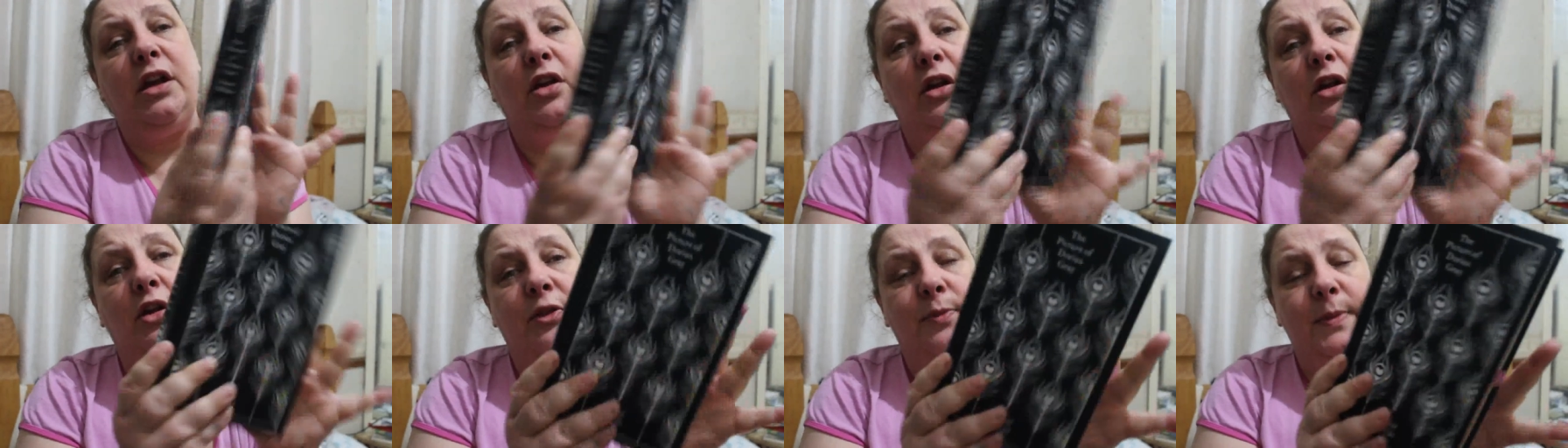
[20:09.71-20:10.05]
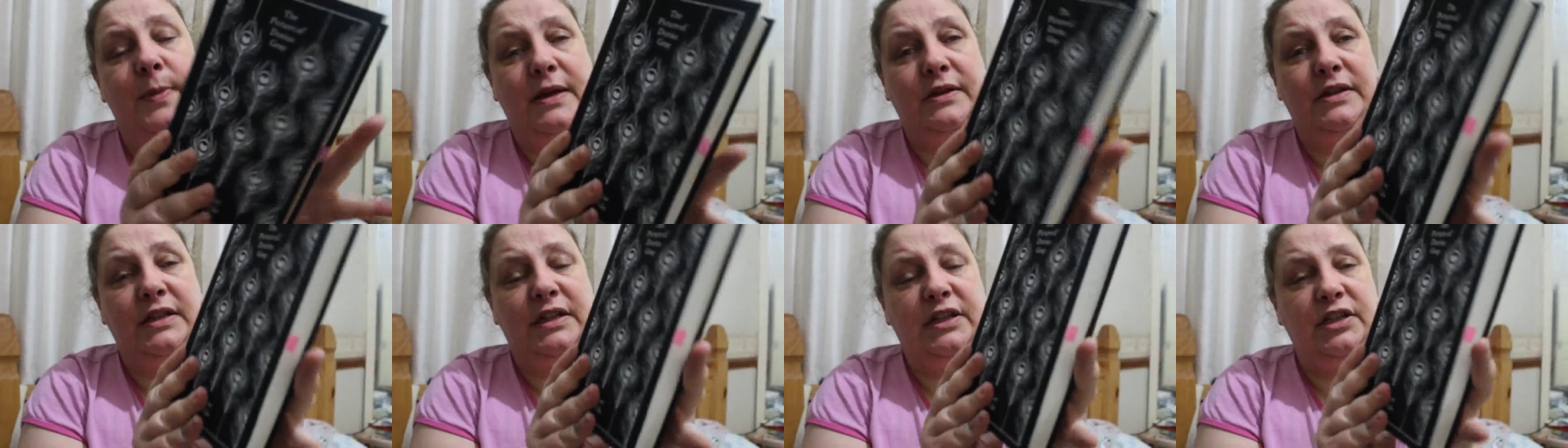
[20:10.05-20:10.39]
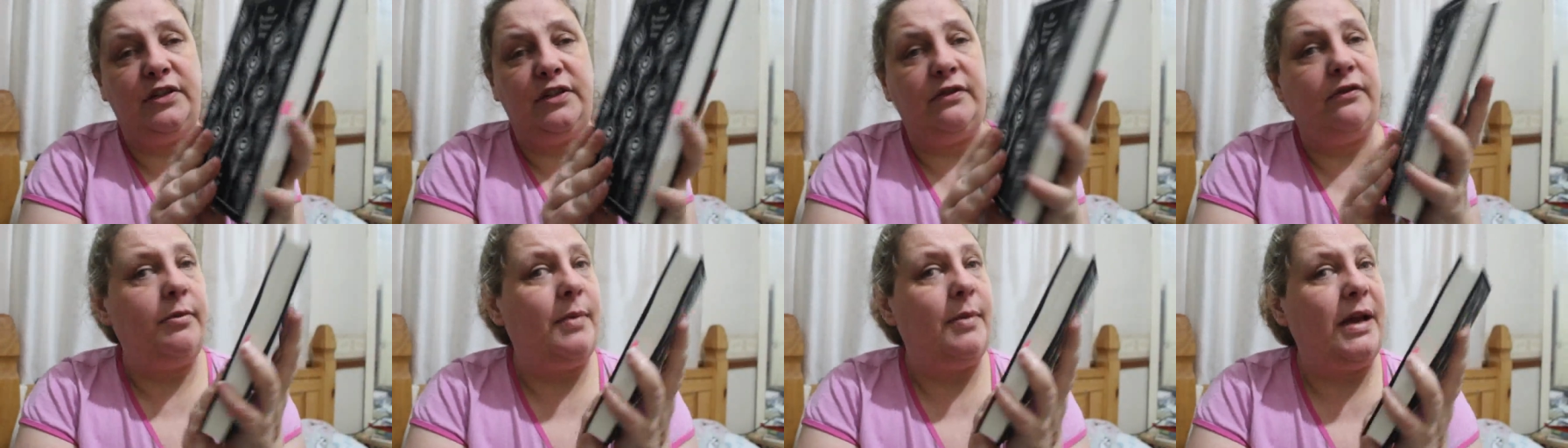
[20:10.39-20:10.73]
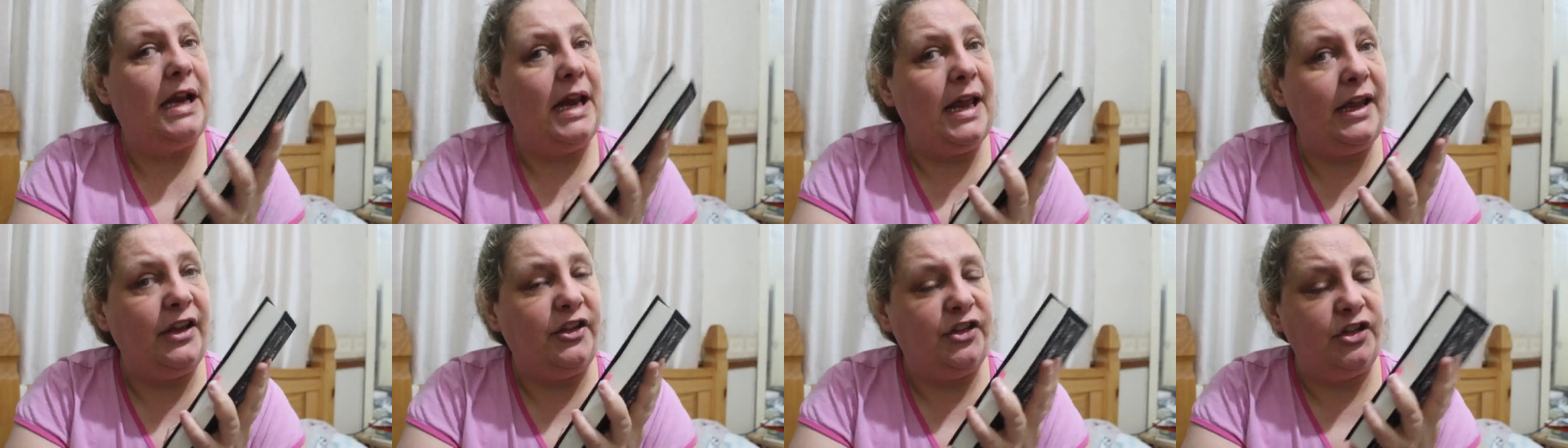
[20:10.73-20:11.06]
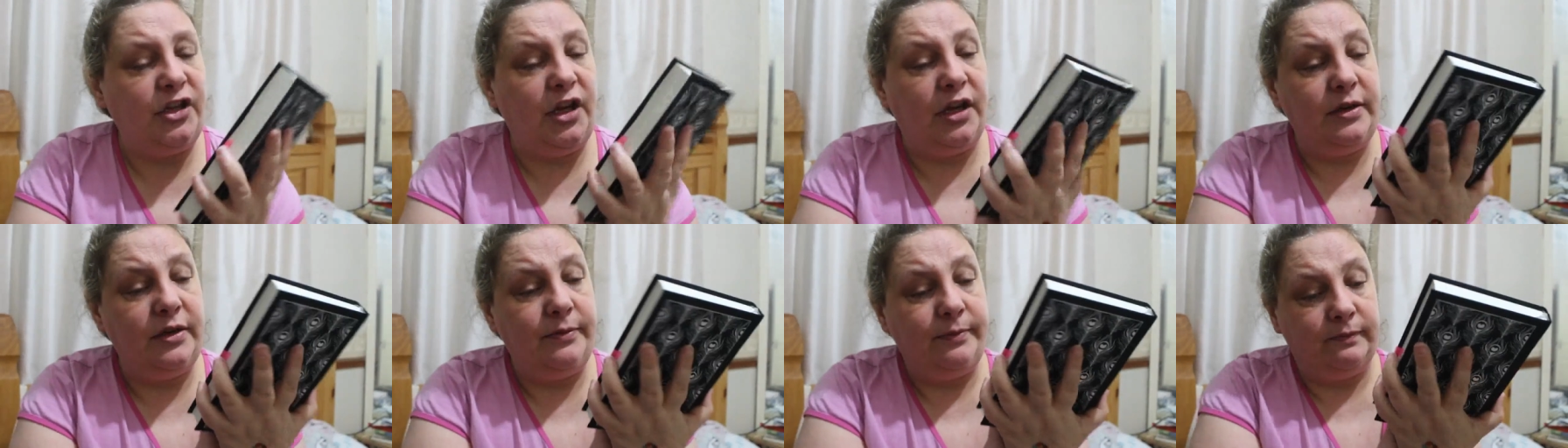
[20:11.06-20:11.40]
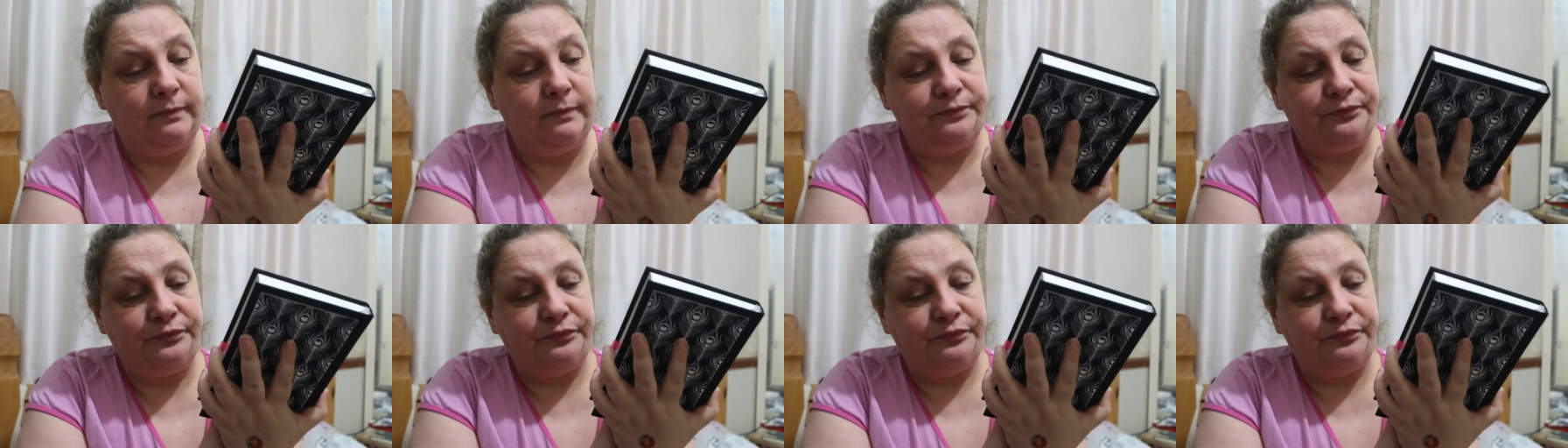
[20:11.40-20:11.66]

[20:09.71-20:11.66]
clothbound edition for my collection.